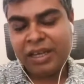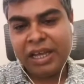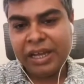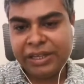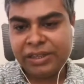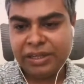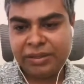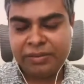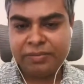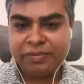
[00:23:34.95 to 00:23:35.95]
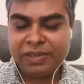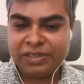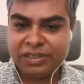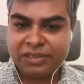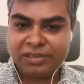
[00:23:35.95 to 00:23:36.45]
Anything which
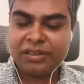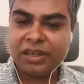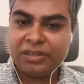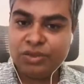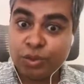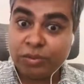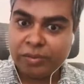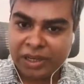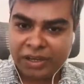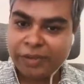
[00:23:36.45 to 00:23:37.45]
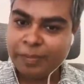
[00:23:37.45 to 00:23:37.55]
is consumable,